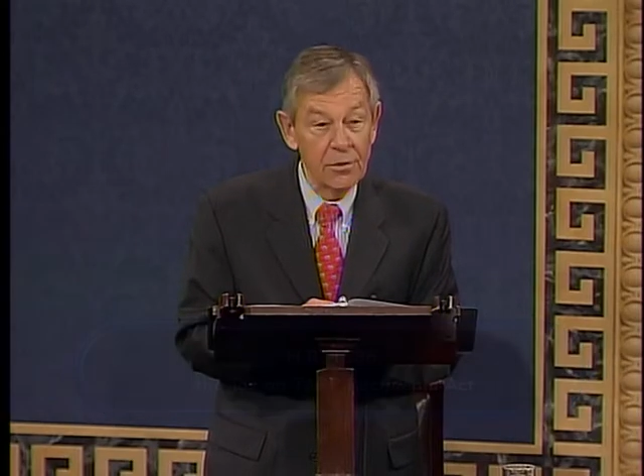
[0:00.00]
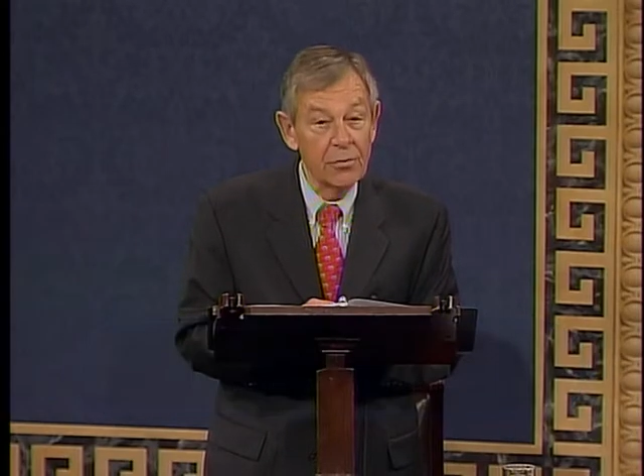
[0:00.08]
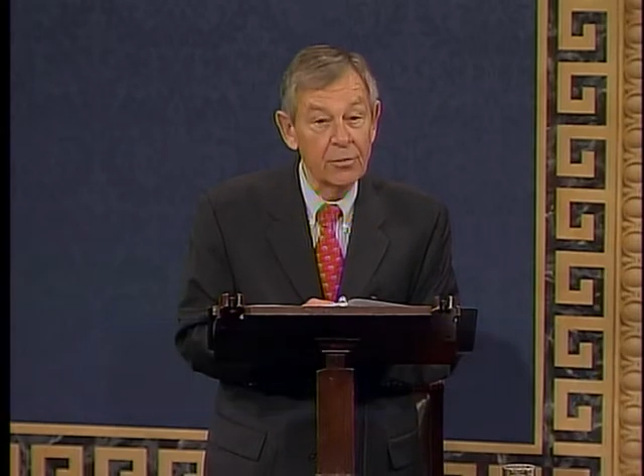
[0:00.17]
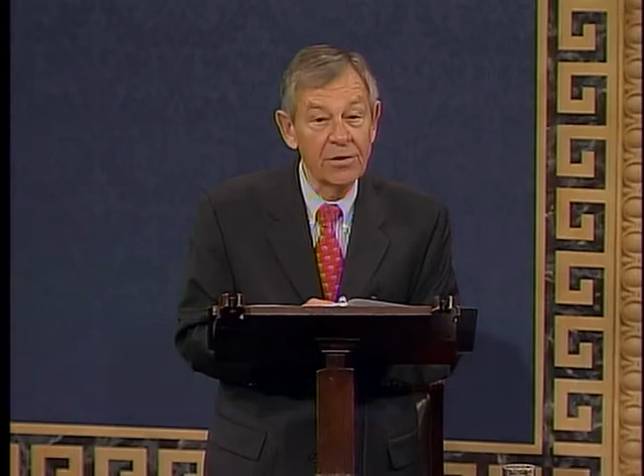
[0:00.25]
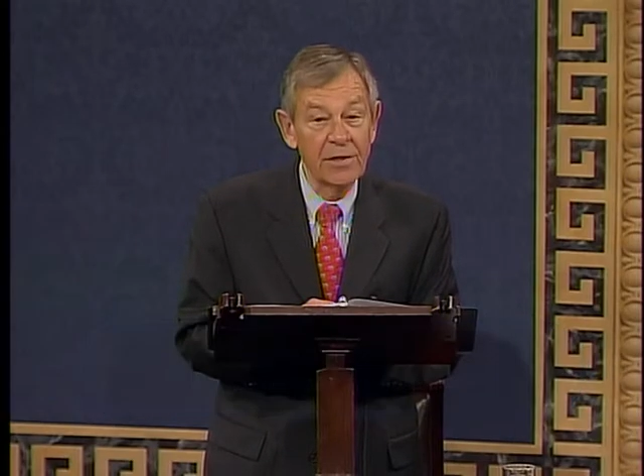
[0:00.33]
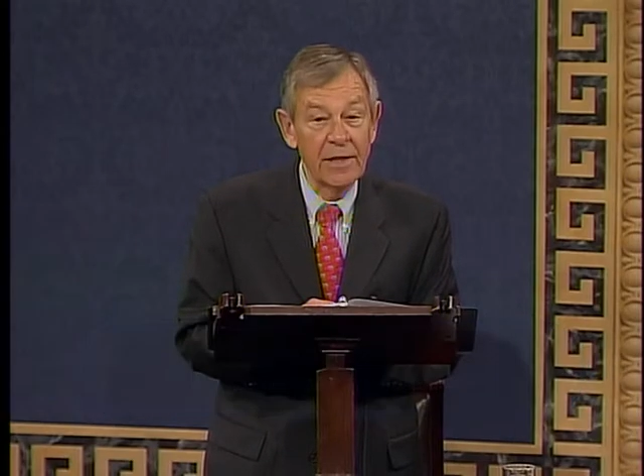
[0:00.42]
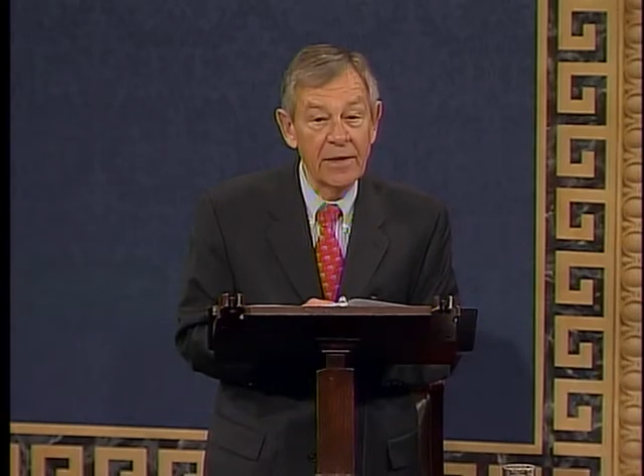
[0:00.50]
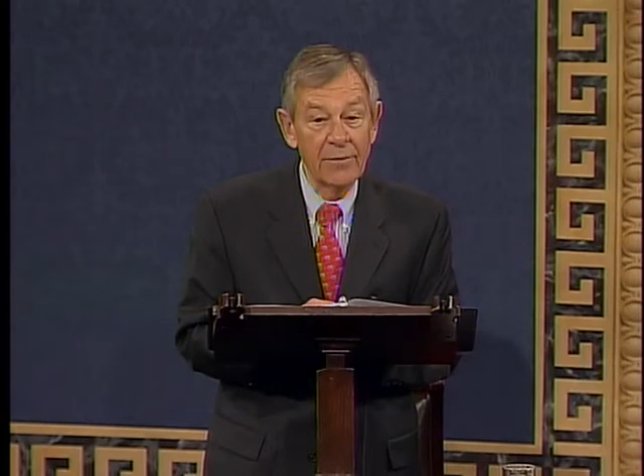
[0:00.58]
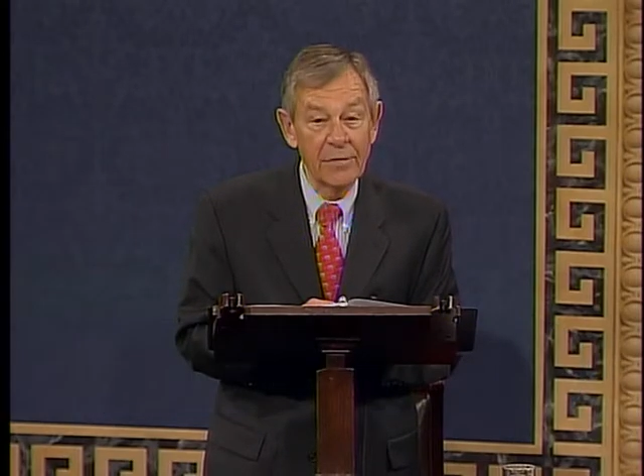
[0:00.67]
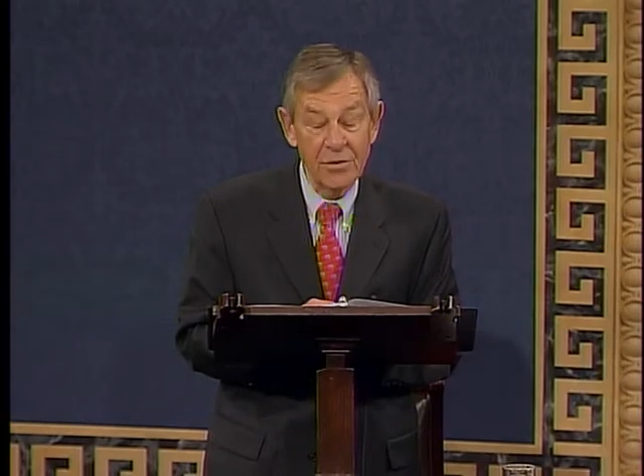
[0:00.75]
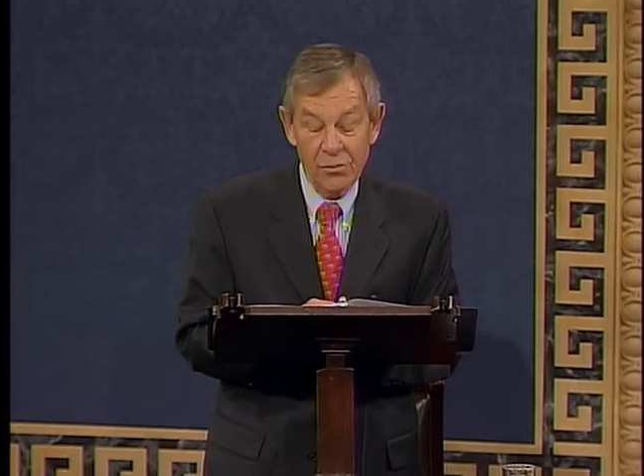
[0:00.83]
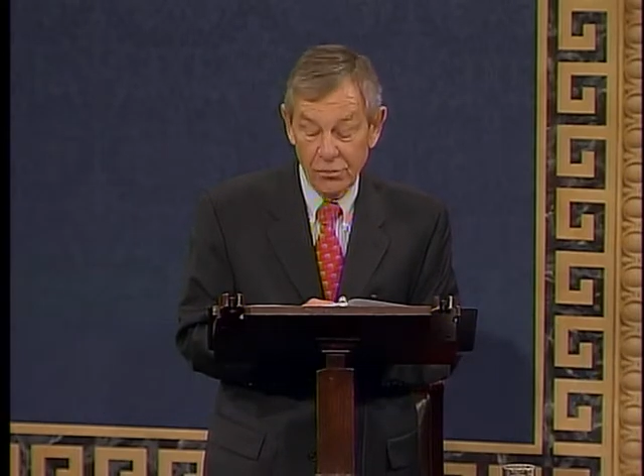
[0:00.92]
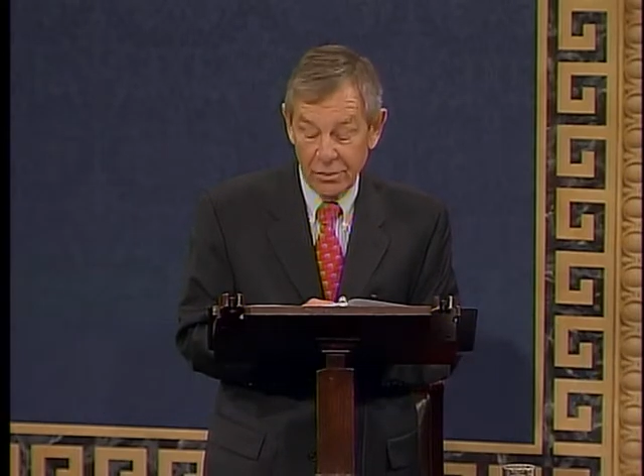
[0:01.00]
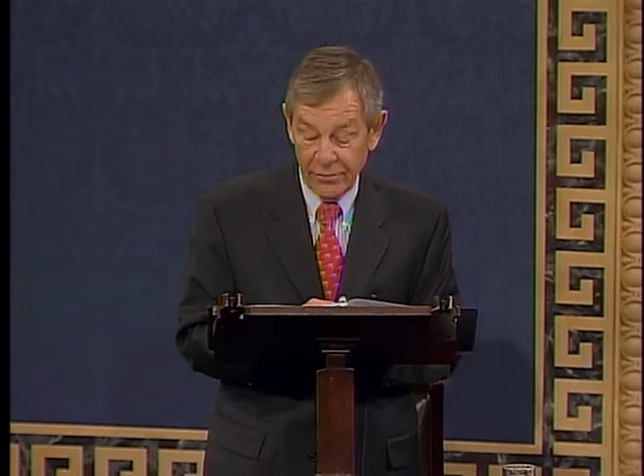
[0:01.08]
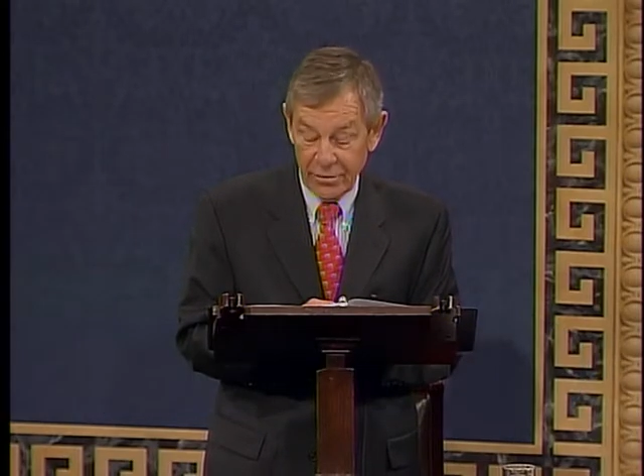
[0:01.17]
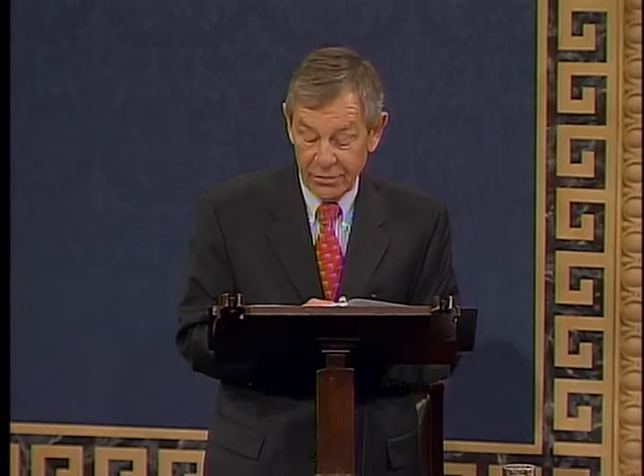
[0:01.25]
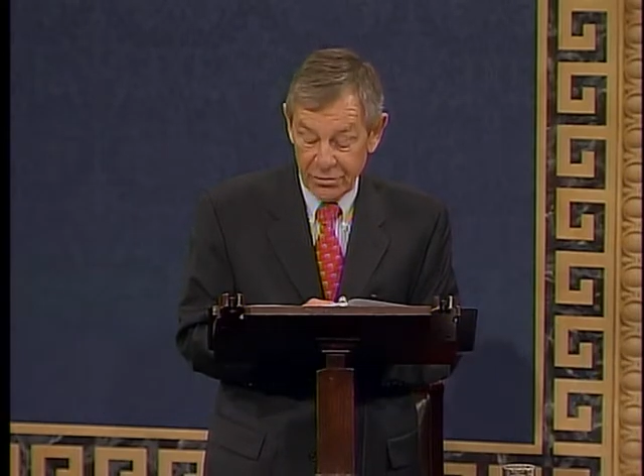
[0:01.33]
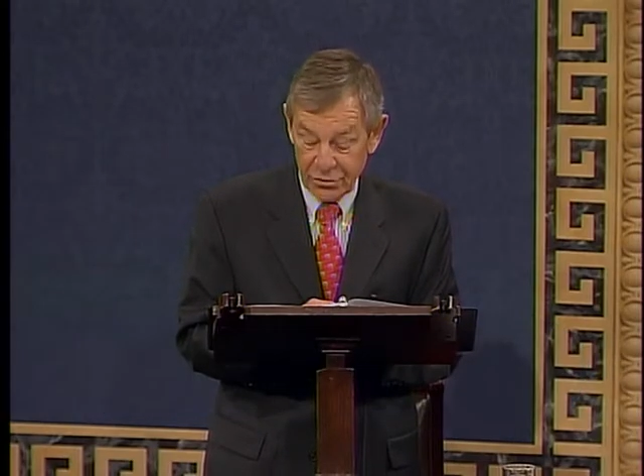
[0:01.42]
to attend the school of
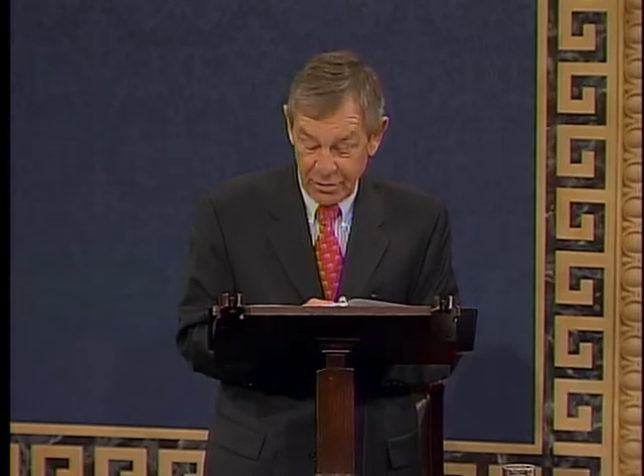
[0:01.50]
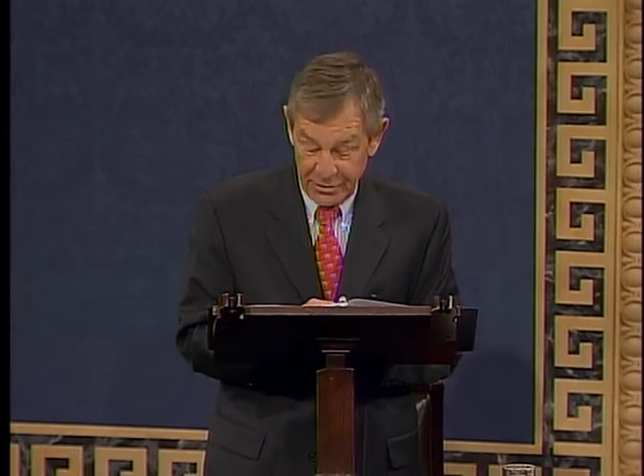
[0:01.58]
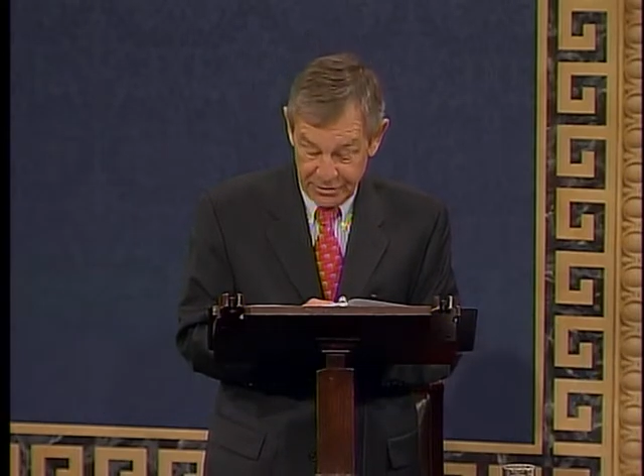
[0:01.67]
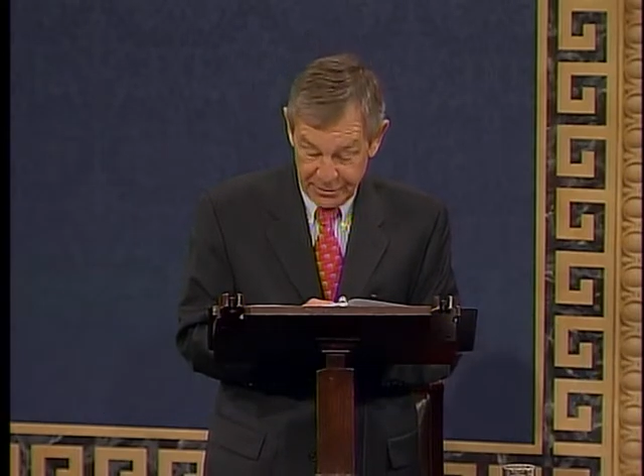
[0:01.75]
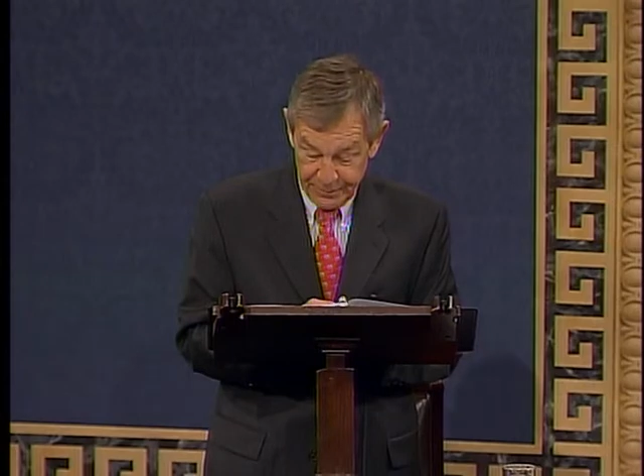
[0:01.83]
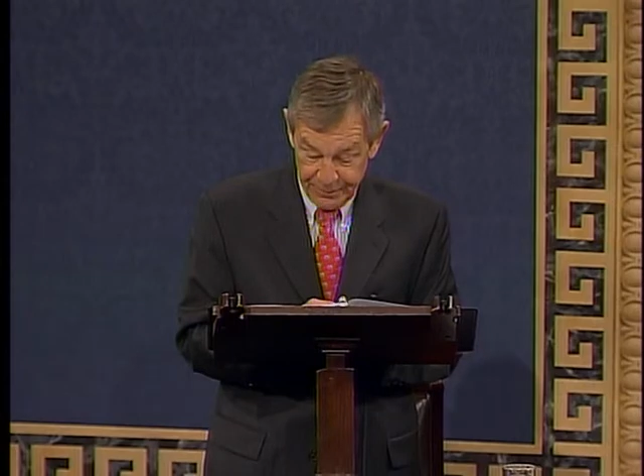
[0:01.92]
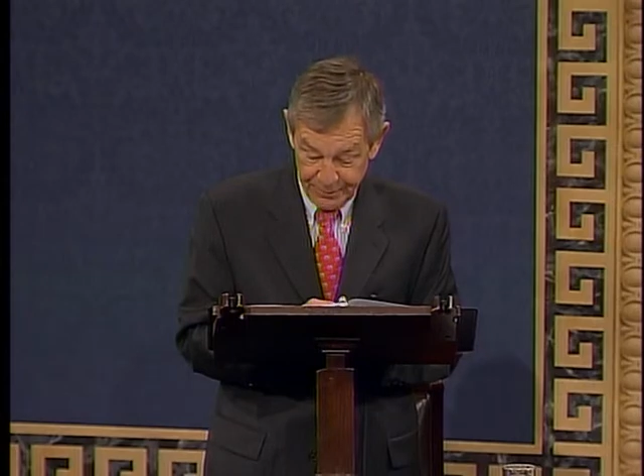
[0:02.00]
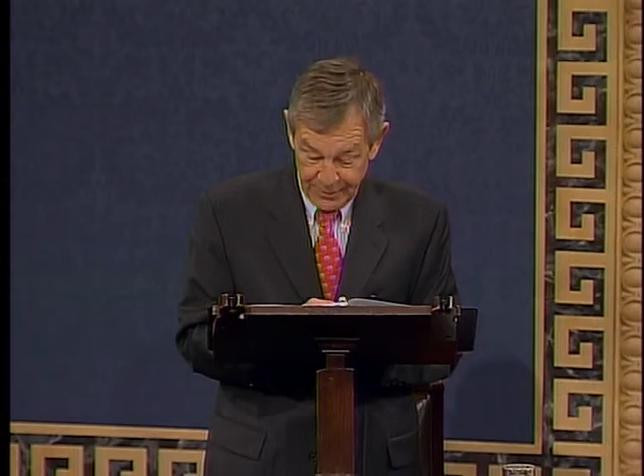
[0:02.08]
their choice.